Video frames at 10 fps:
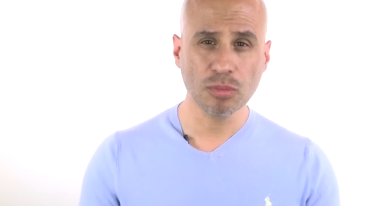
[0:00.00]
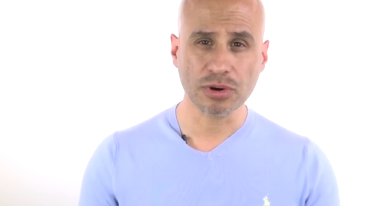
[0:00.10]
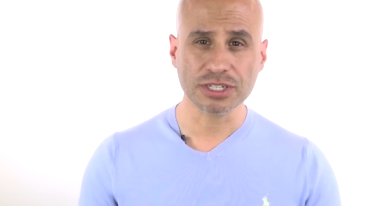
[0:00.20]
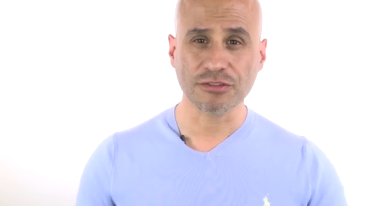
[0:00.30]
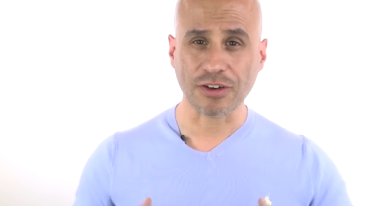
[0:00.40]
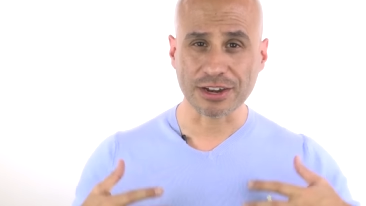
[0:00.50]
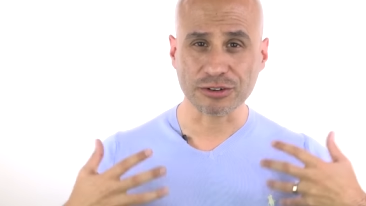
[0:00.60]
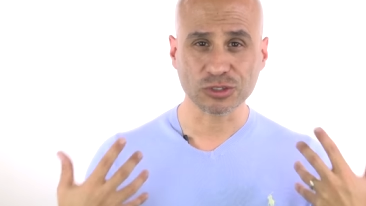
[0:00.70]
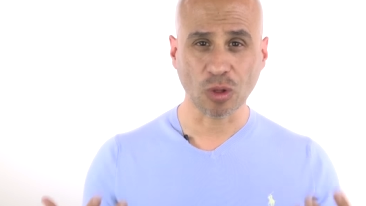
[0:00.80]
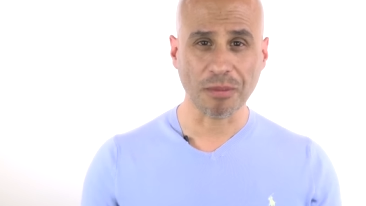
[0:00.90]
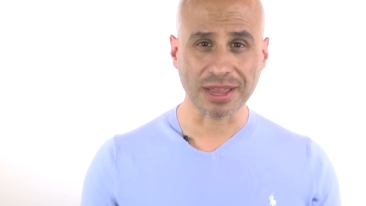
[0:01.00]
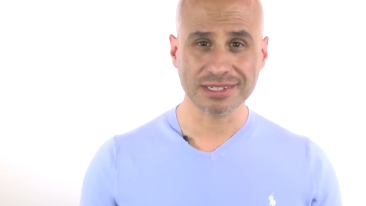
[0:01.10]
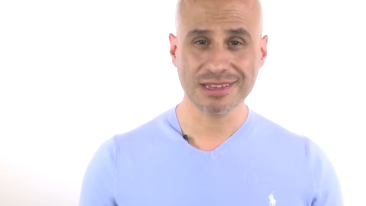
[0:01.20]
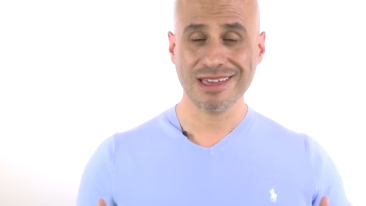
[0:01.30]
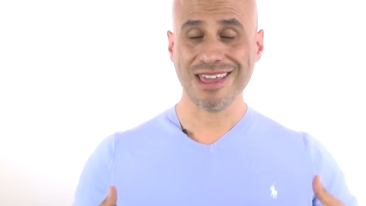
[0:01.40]
blueprint to find your
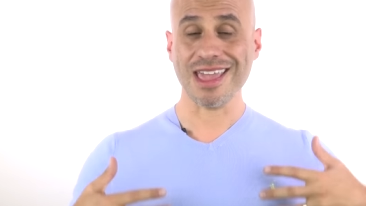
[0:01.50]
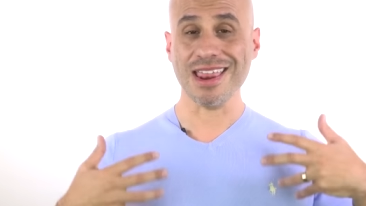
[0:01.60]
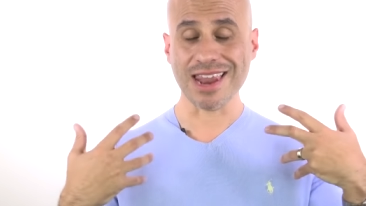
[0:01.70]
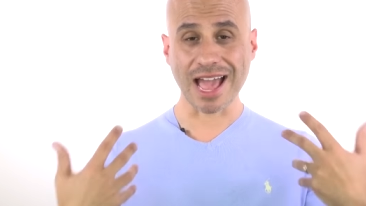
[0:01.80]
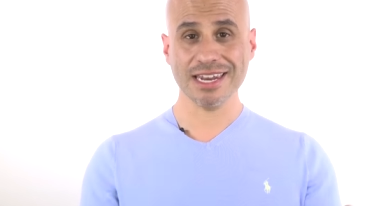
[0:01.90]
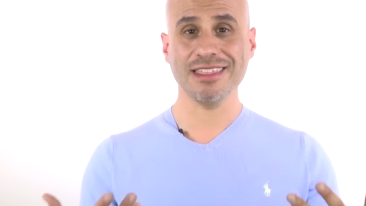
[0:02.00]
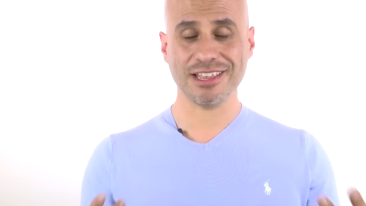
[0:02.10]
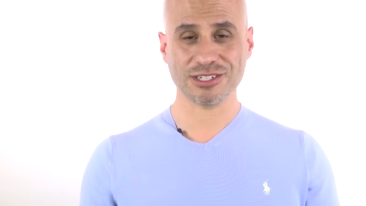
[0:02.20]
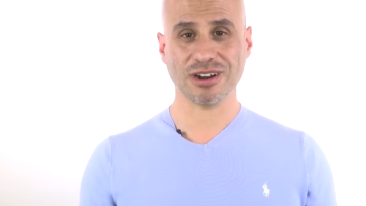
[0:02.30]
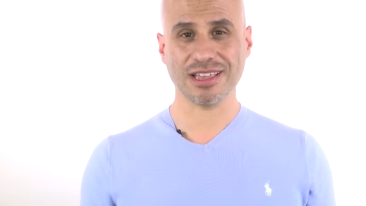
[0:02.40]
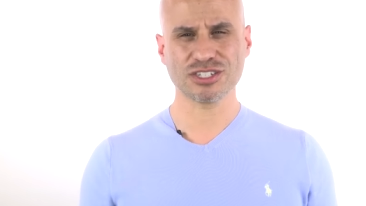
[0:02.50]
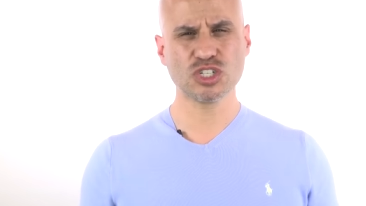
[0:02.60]
soulmate in 90 days or less.